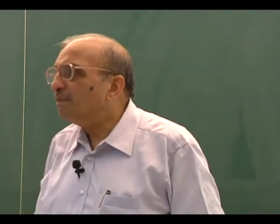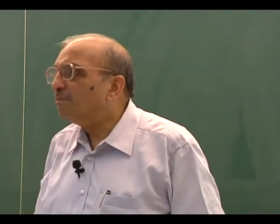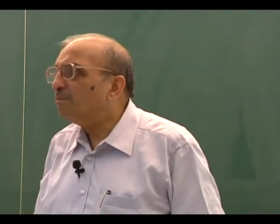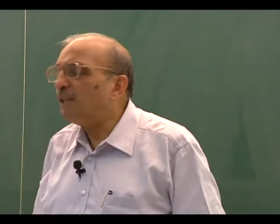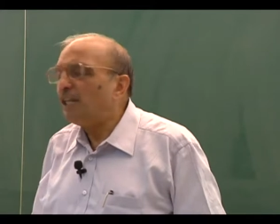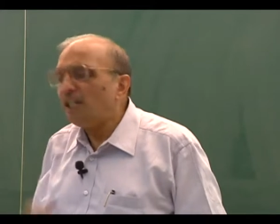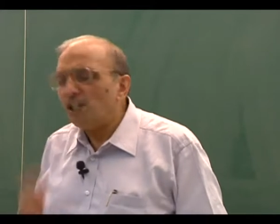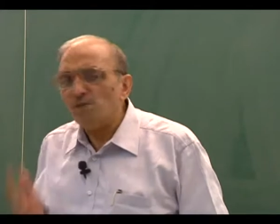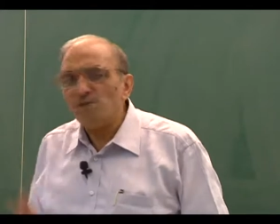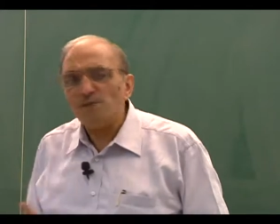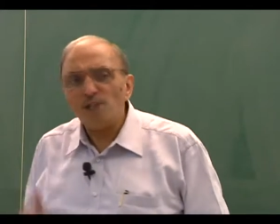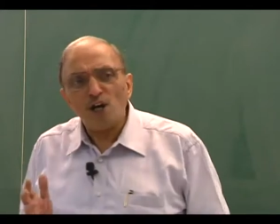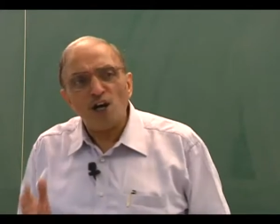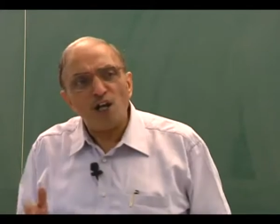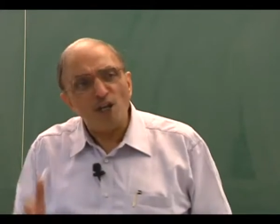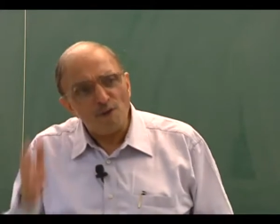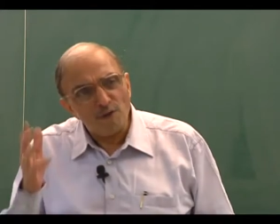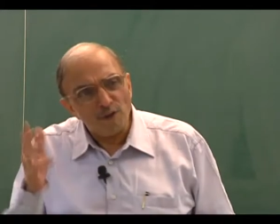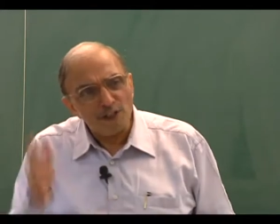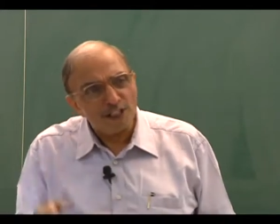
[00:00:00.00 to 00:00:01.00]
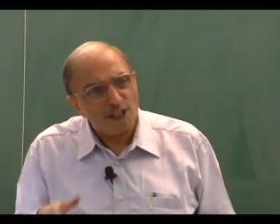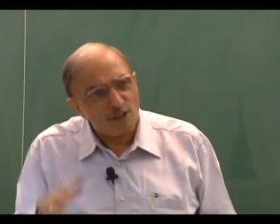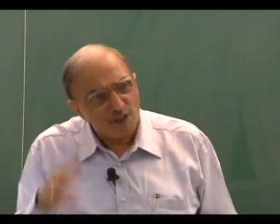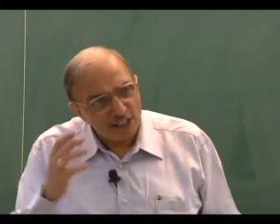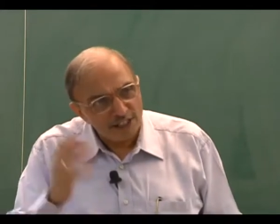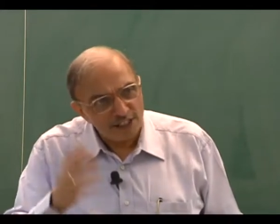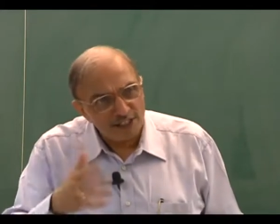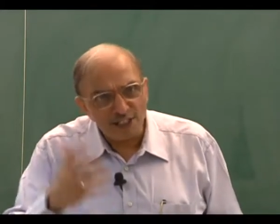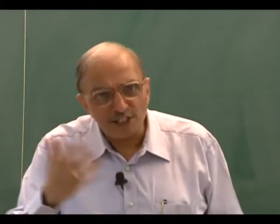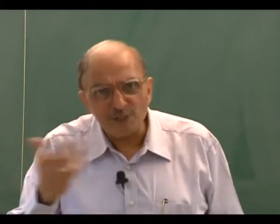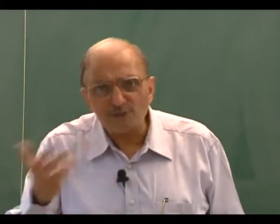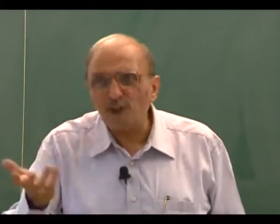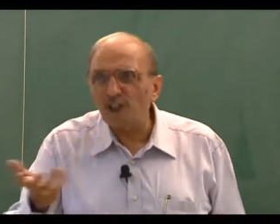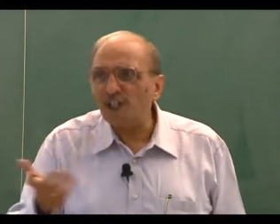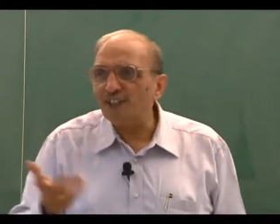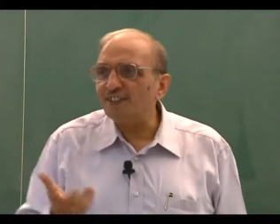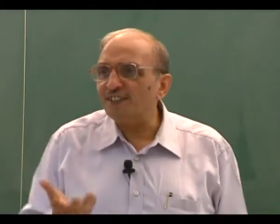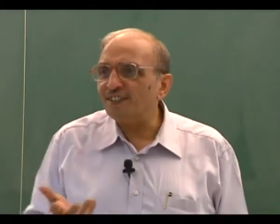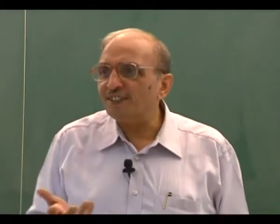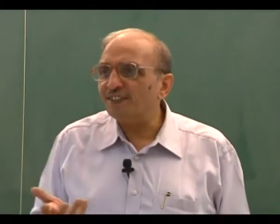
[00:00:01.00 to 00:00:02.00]
Believe me, all of us have concern for
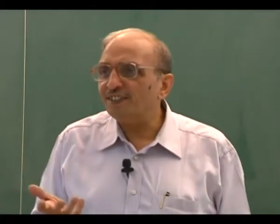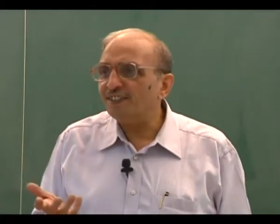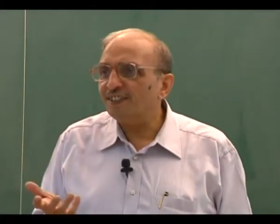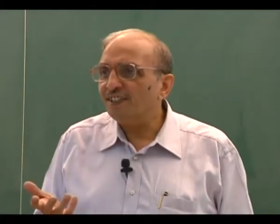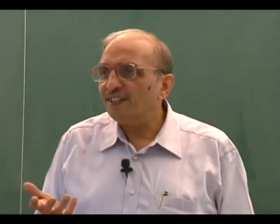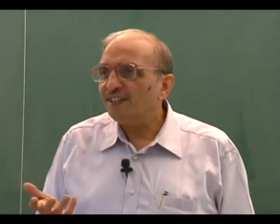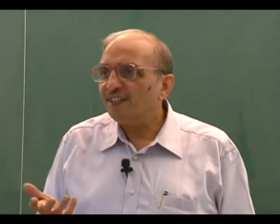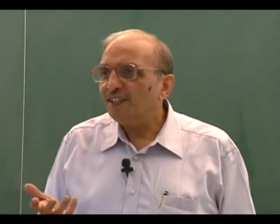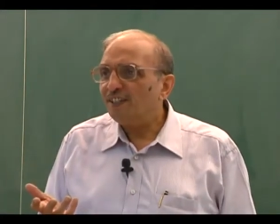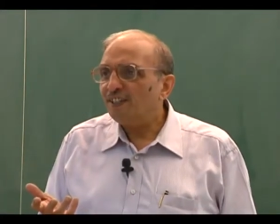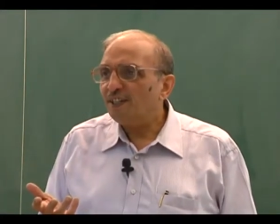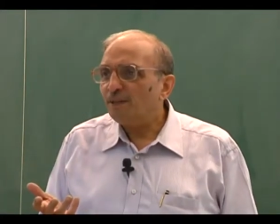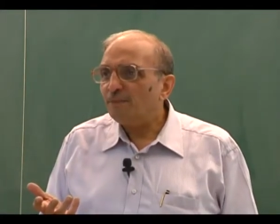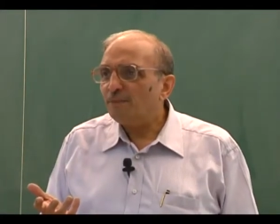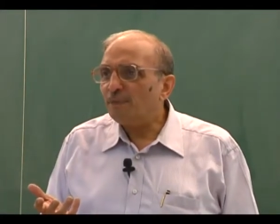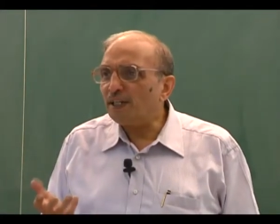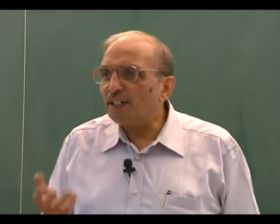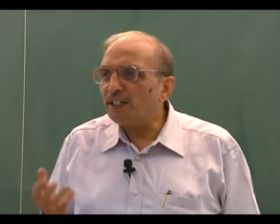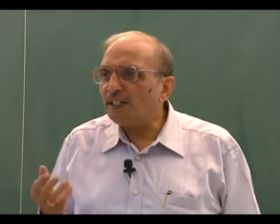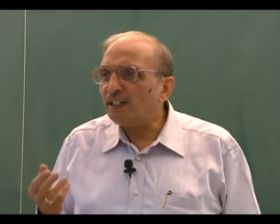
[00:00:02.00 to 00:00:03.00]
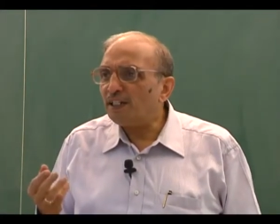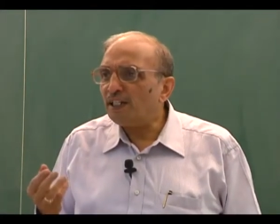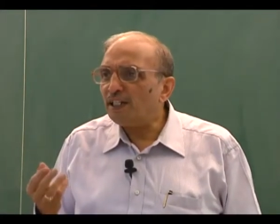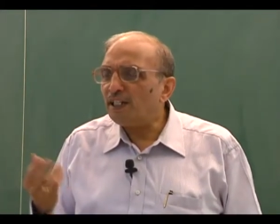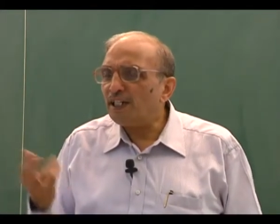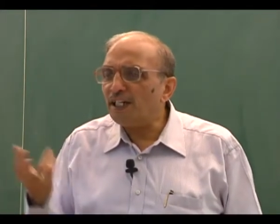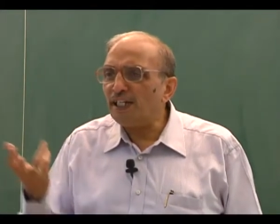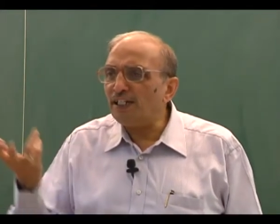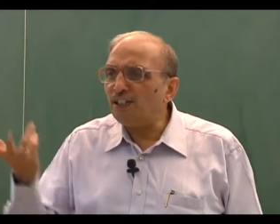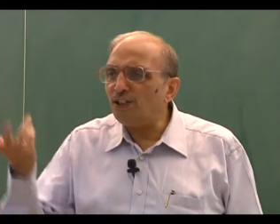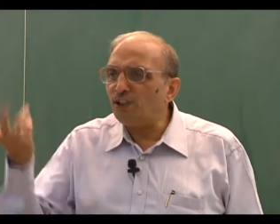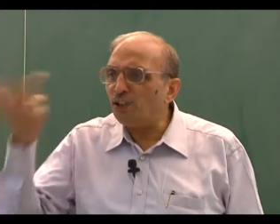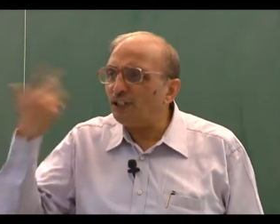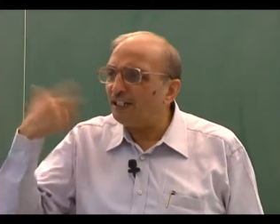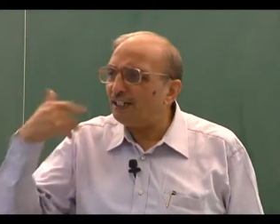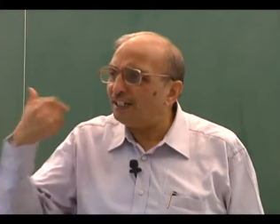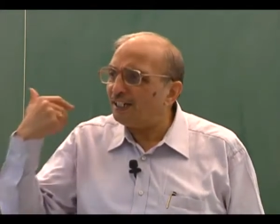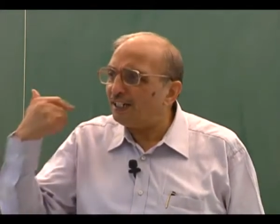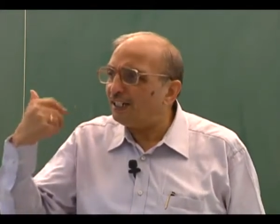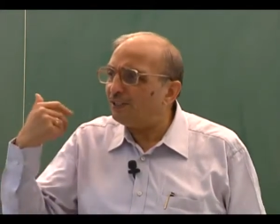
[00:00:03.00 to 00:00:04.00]
others, but
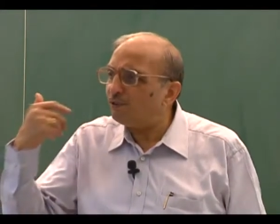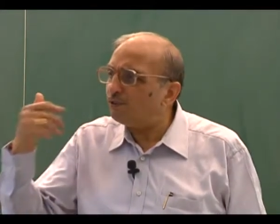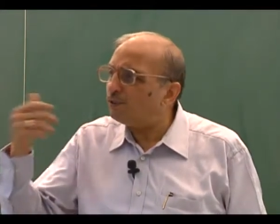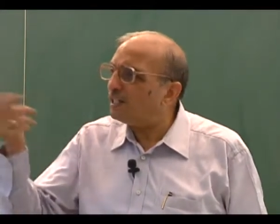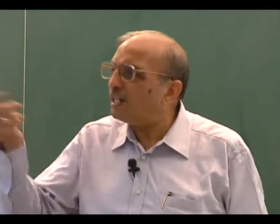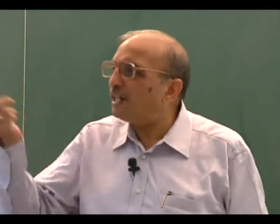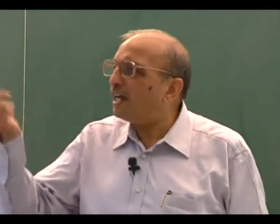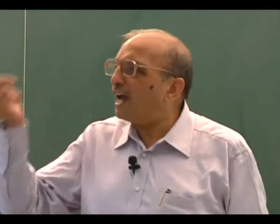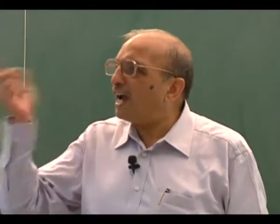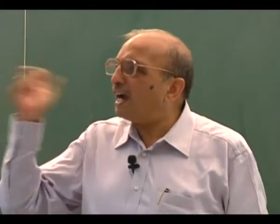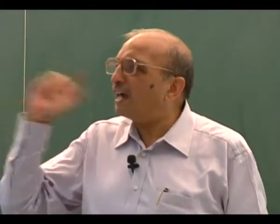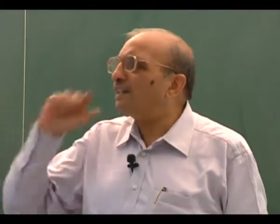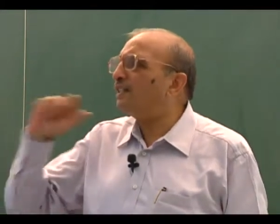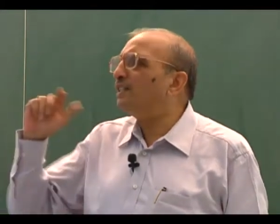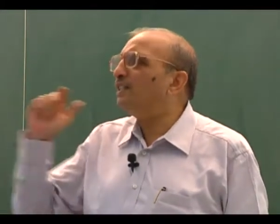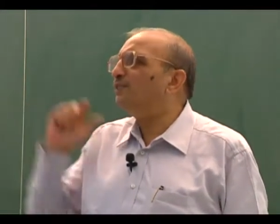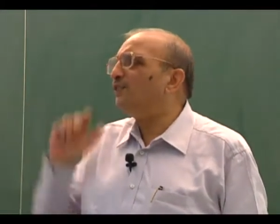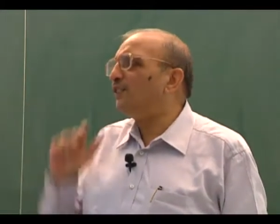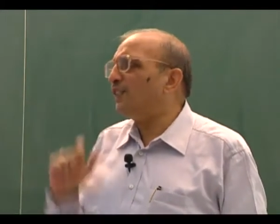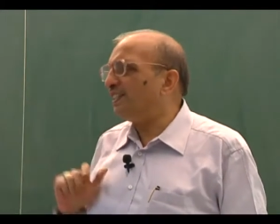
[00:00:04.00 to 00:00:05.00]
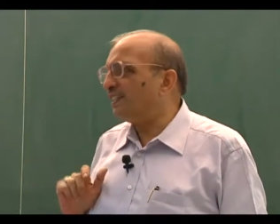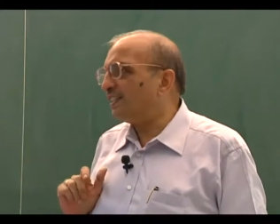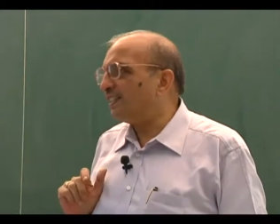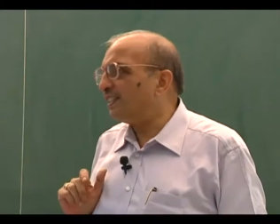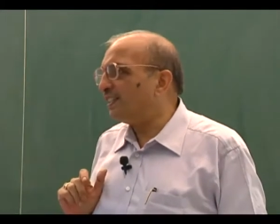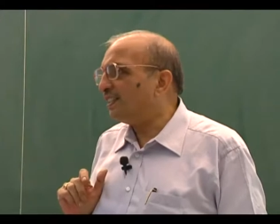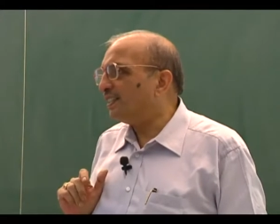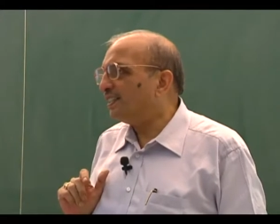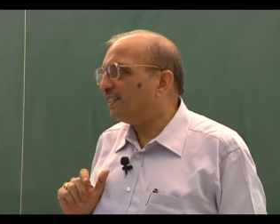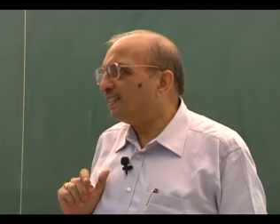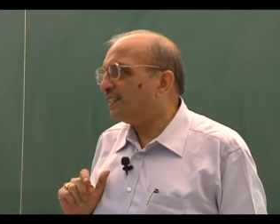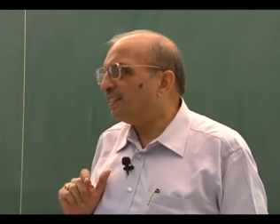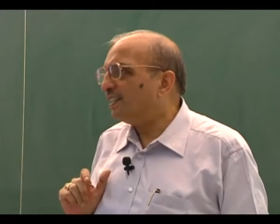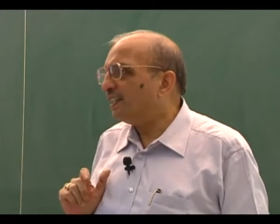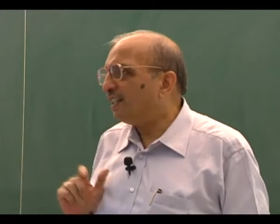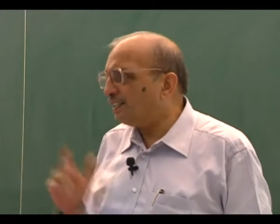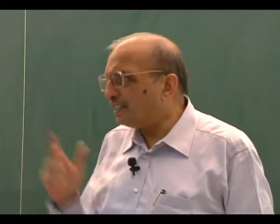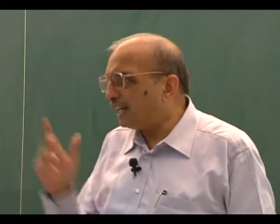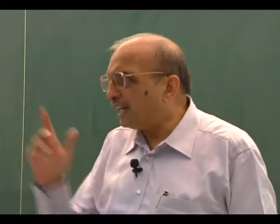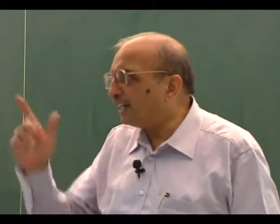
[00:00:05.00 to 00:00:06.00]
intuitively we act differently
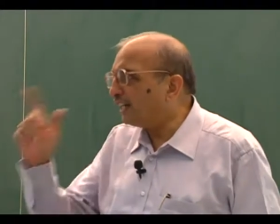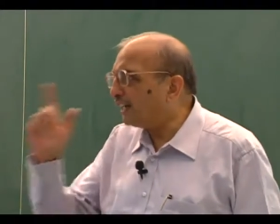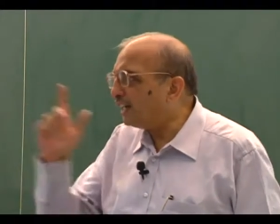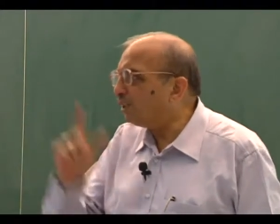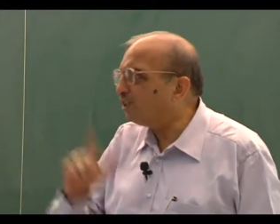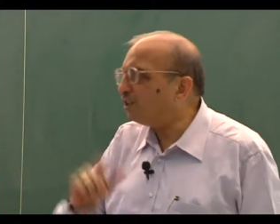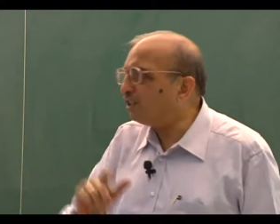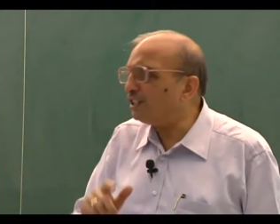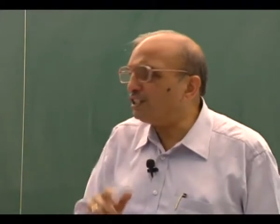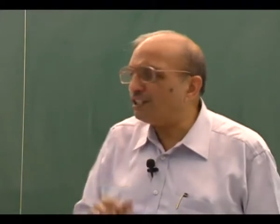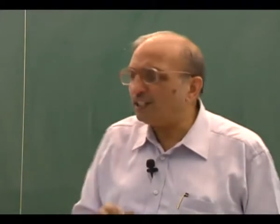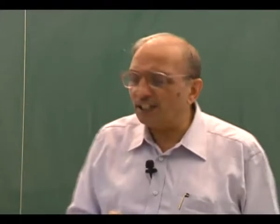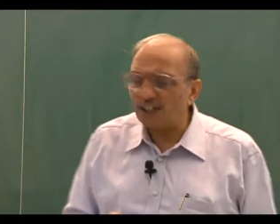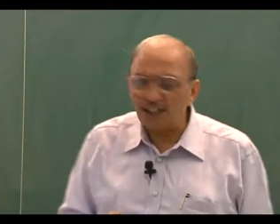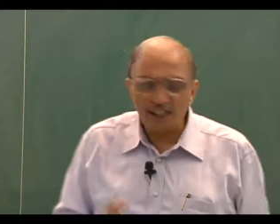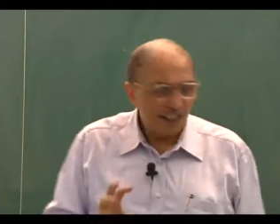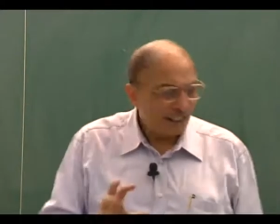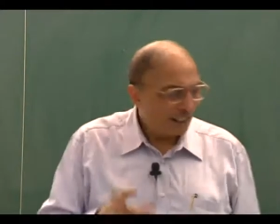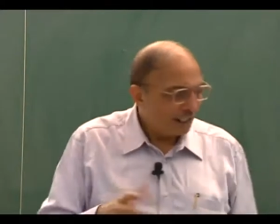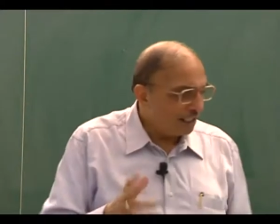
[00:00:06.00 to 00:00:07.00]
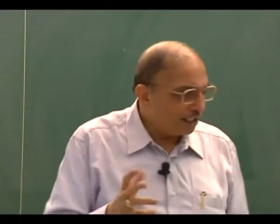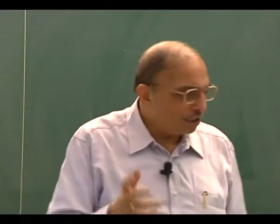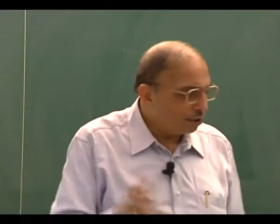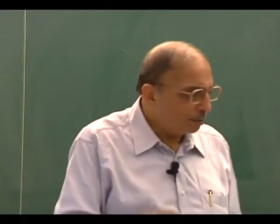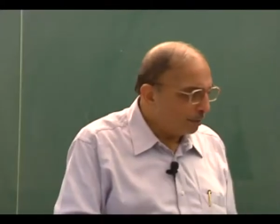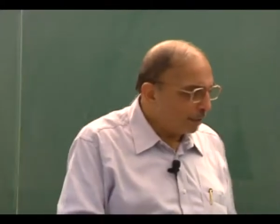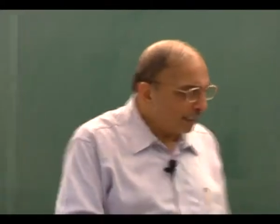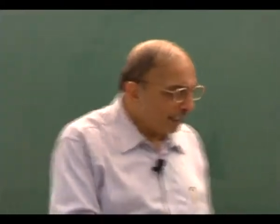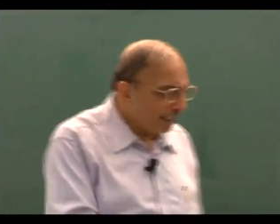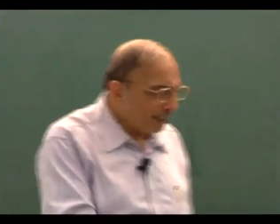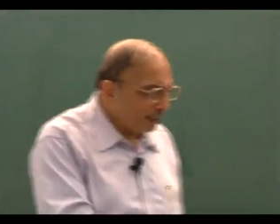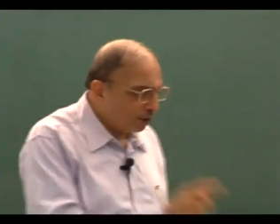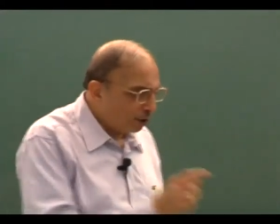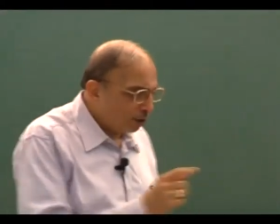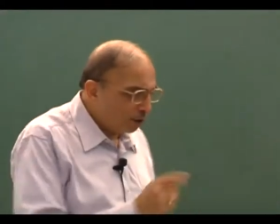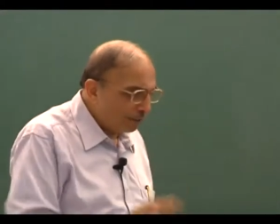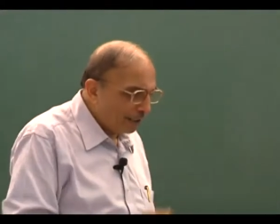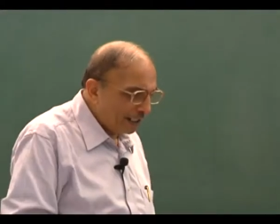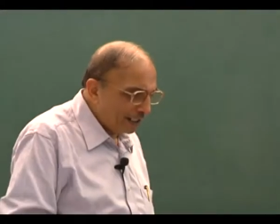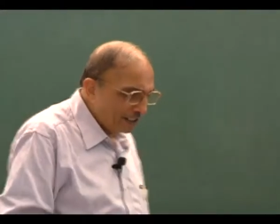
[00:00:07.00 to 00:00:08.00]
that intuition is to be
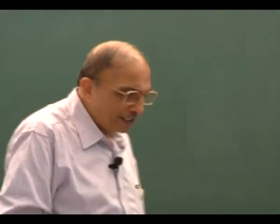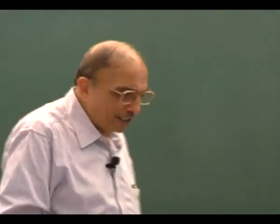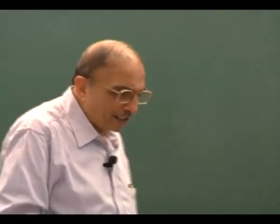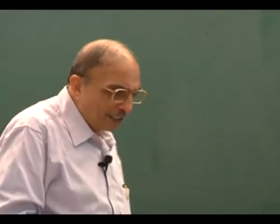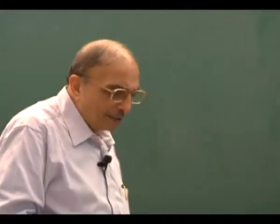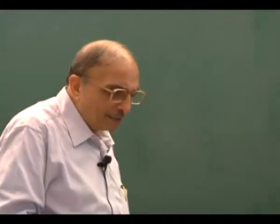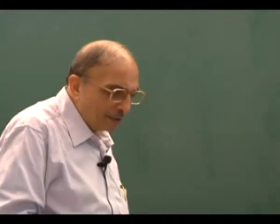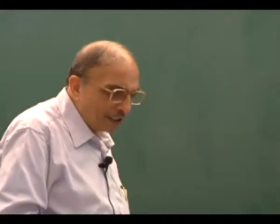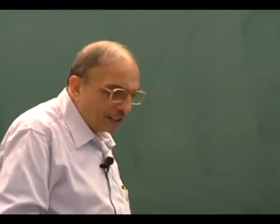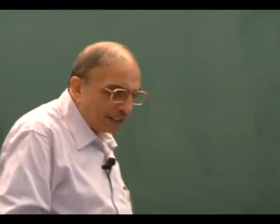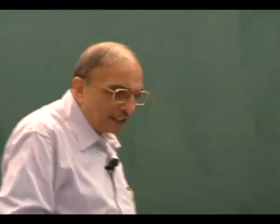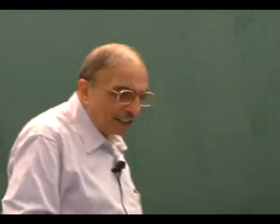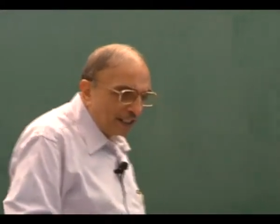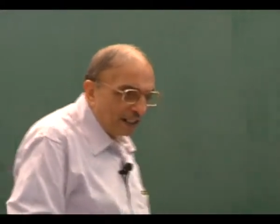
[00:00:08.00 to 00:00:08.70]
controlled by this community.